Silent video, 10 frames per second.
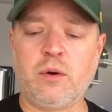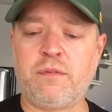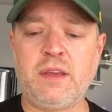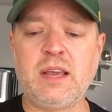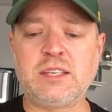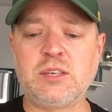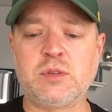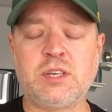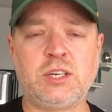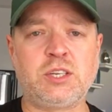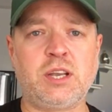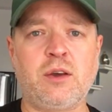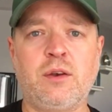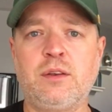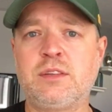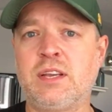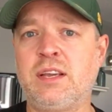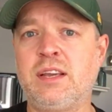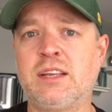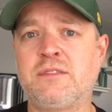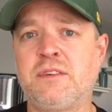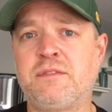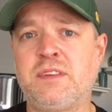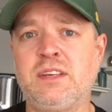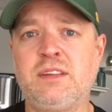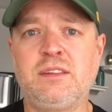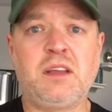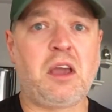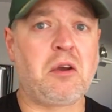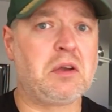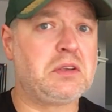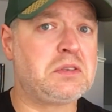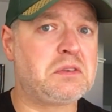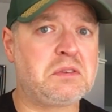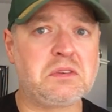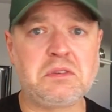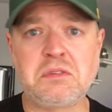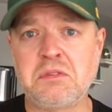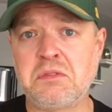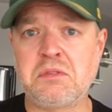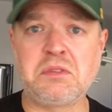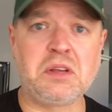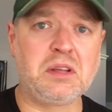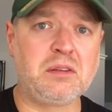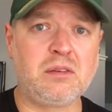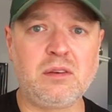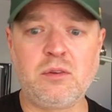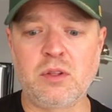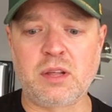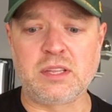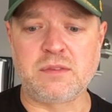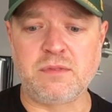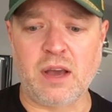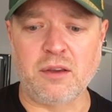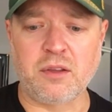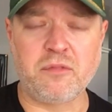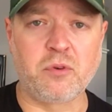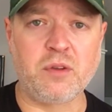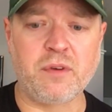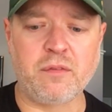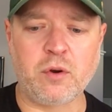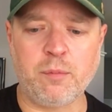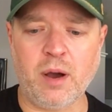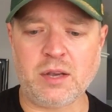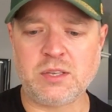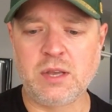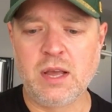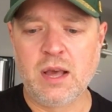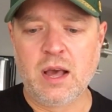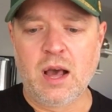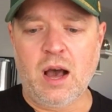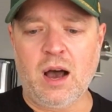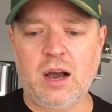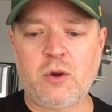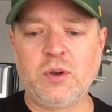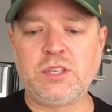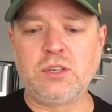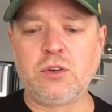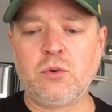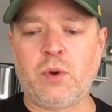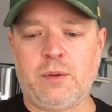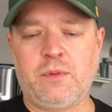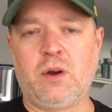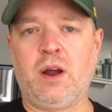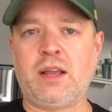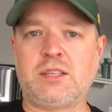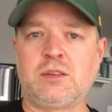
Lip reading: If he gets you a touchdown and say he gets 15 carries, then you're looking at some value there, $4,500. Quincy Enunwa. All right.